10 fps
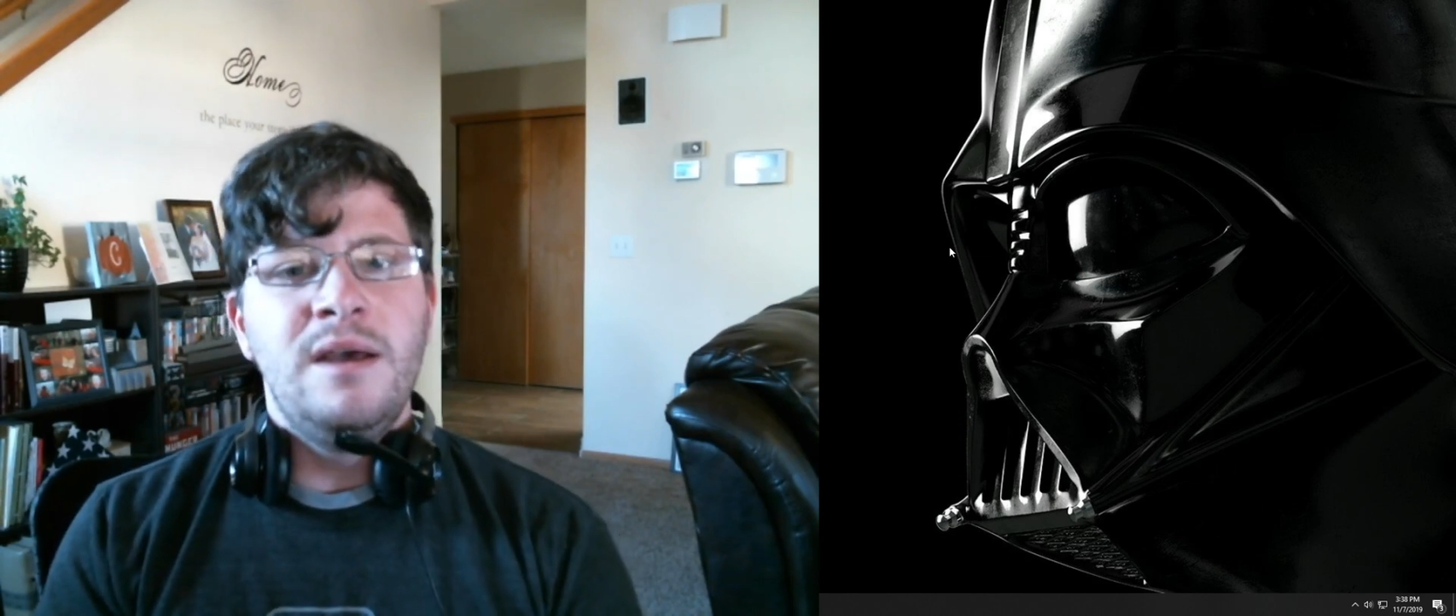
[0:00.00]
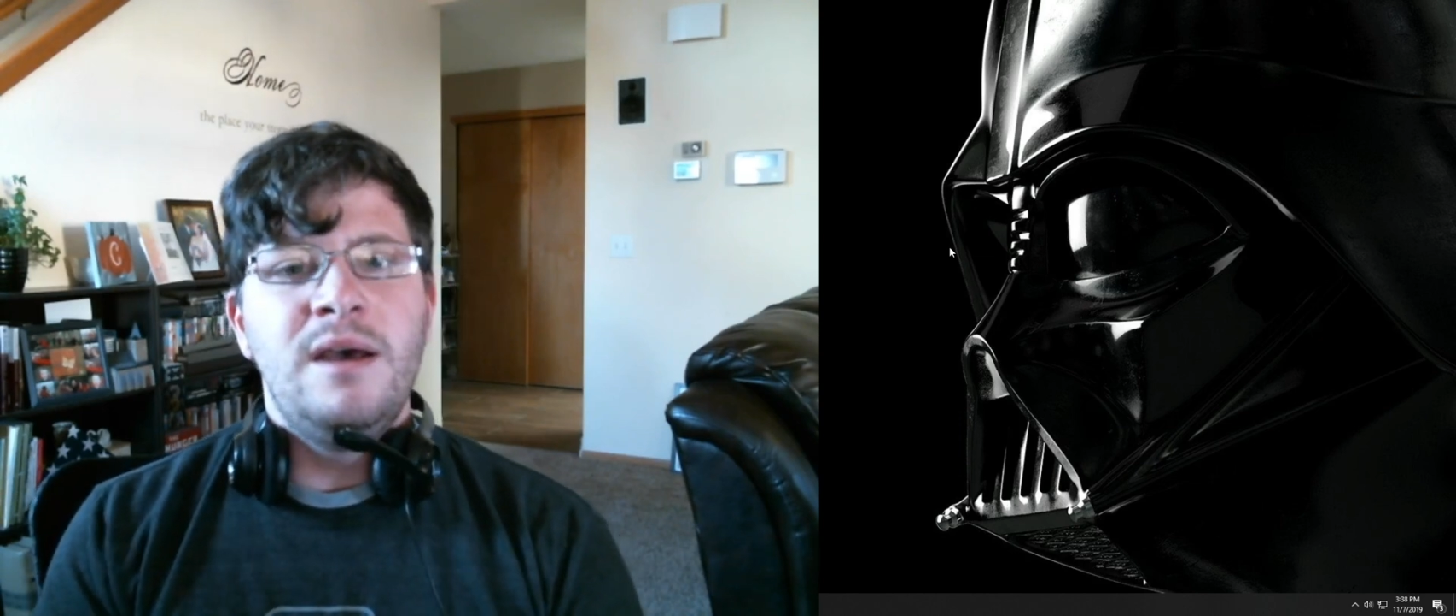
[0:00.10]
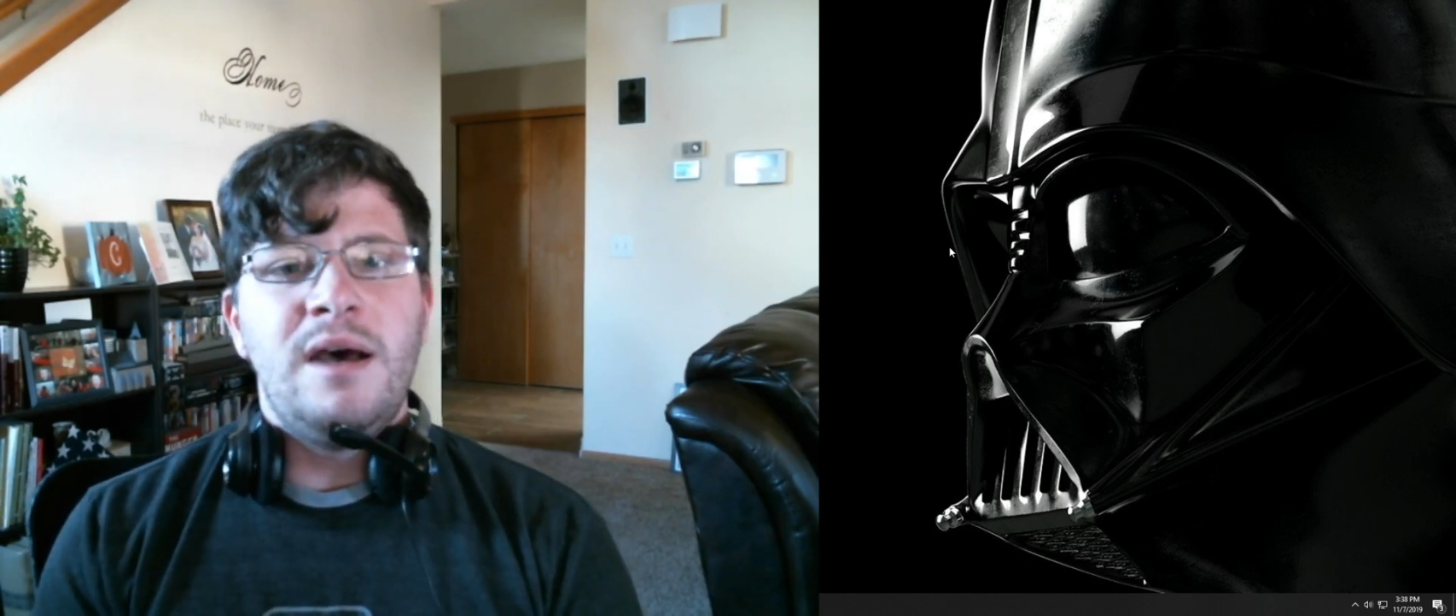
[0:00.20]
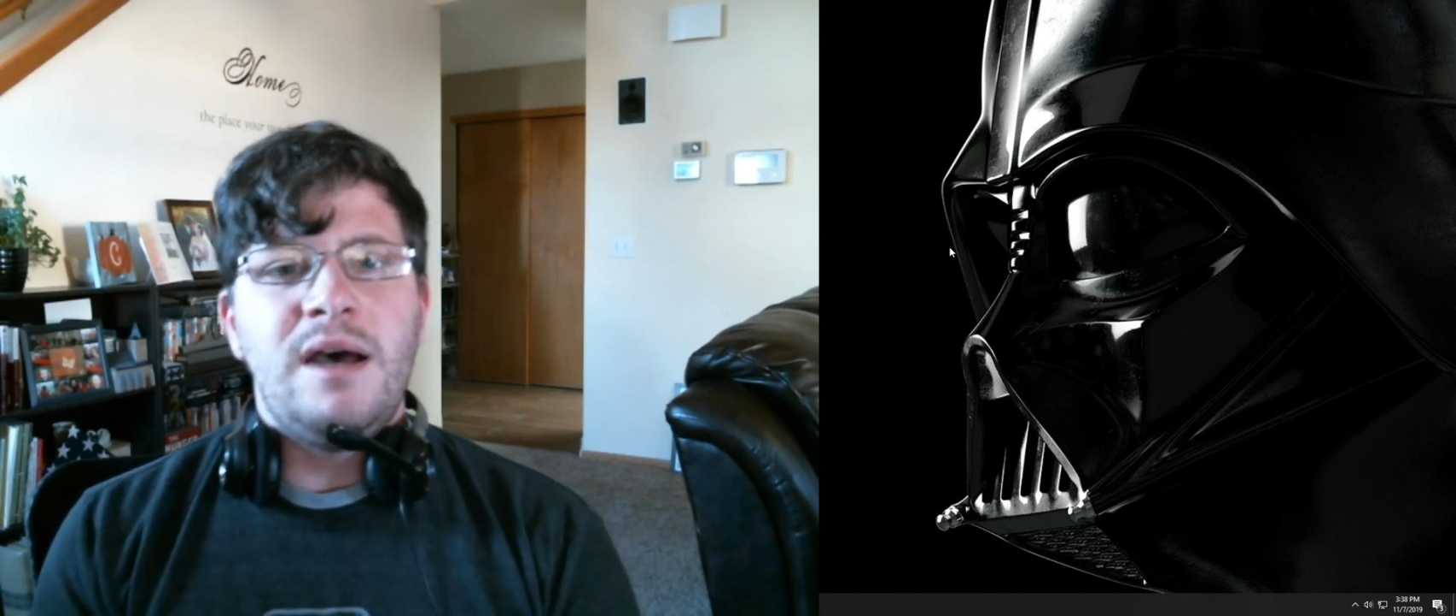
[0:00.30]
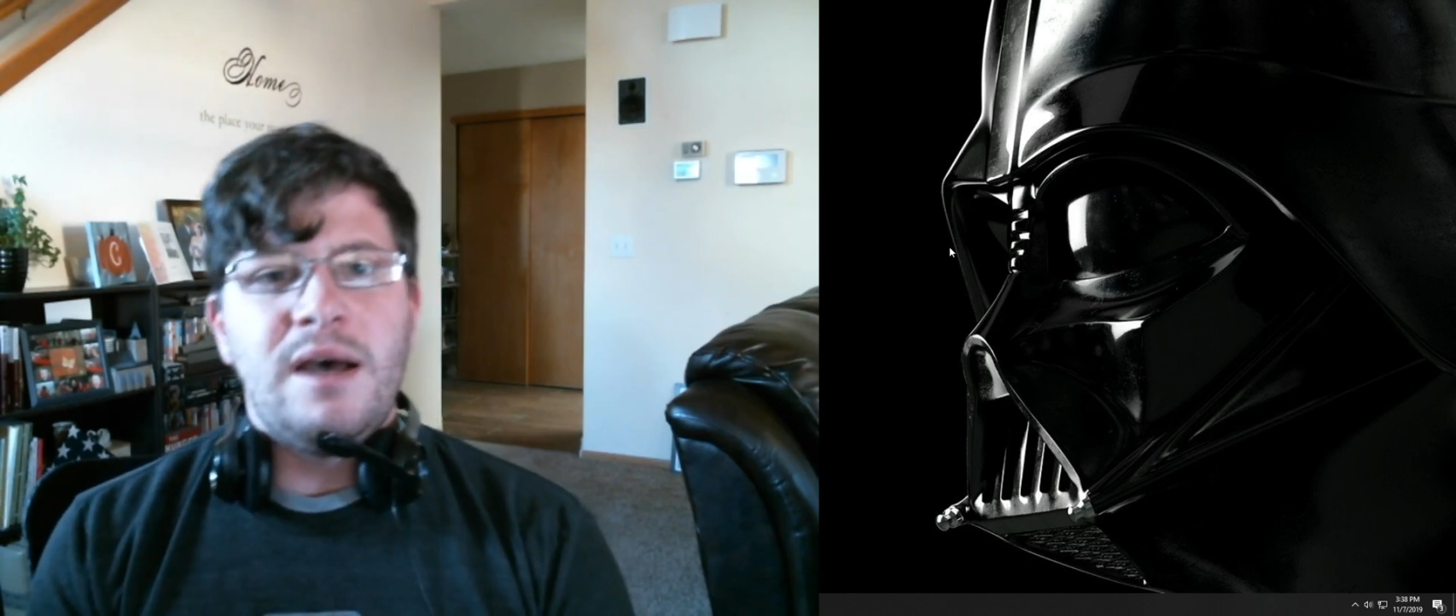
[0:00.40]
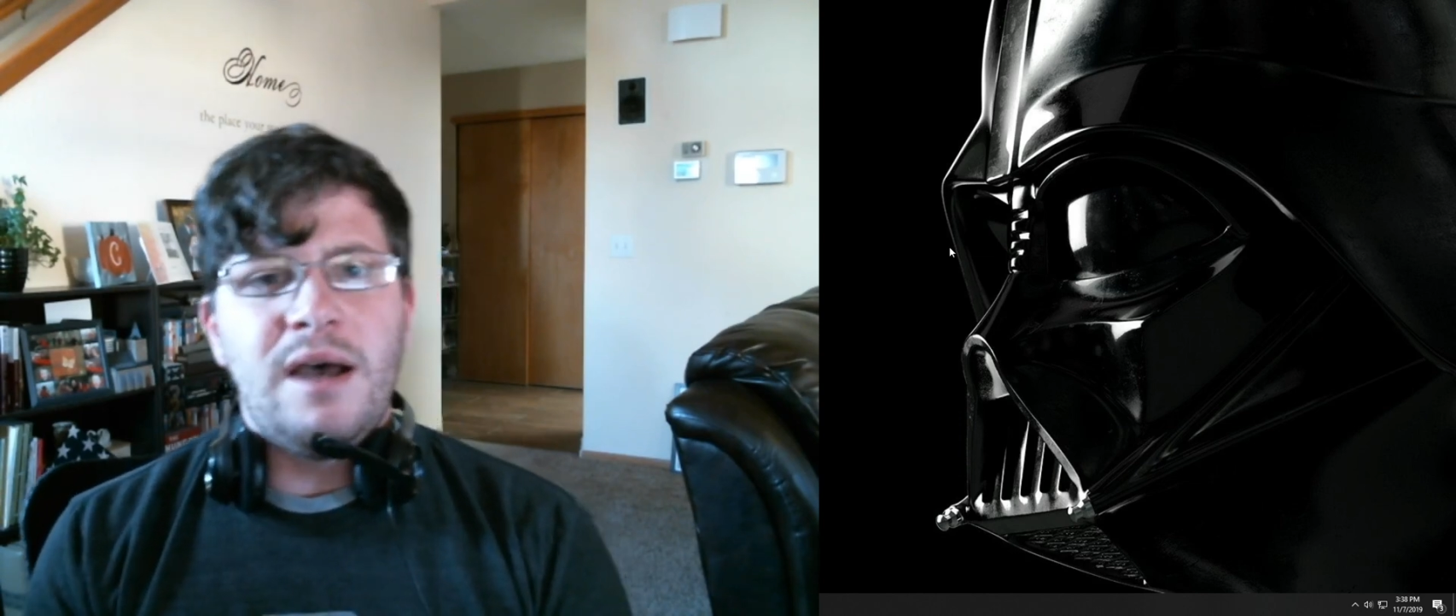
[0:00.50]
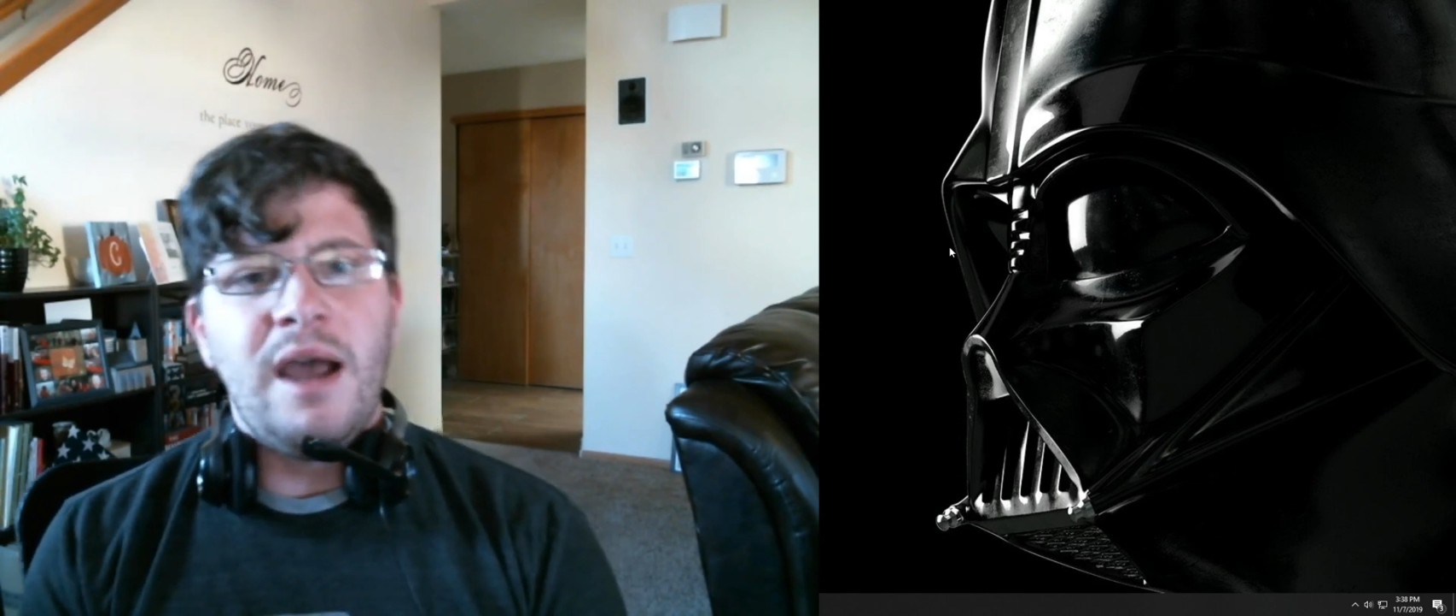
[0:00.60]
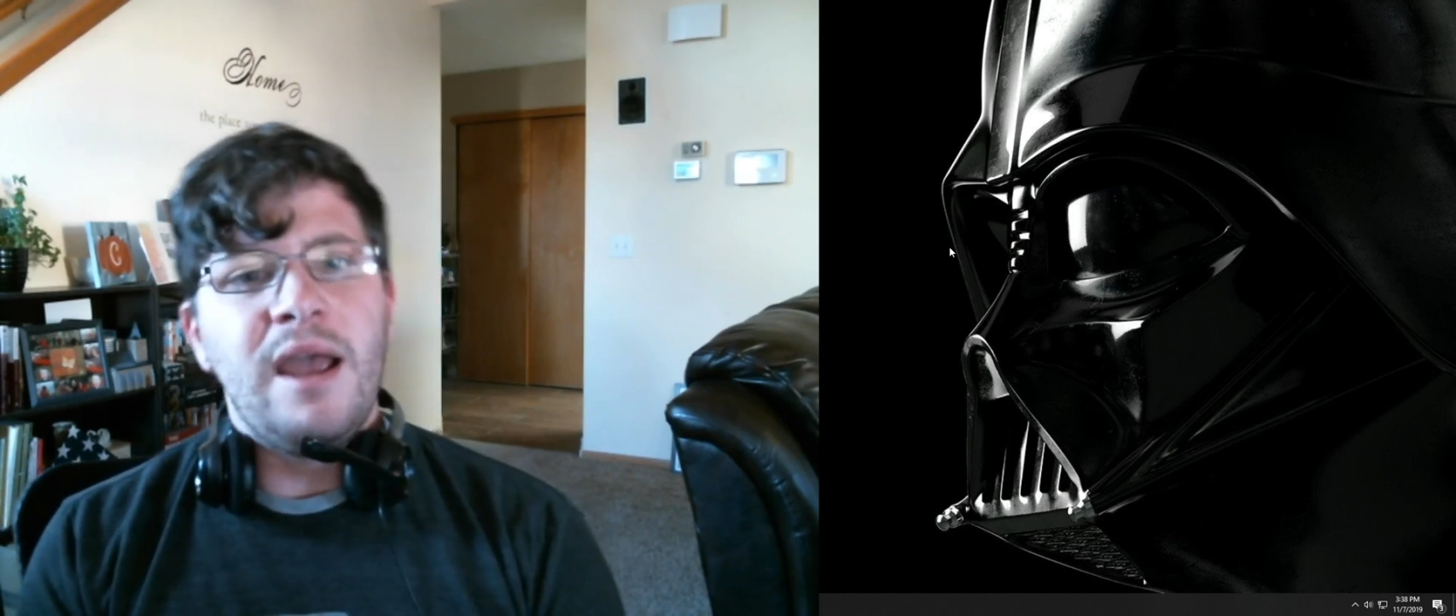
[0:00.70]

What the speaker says: I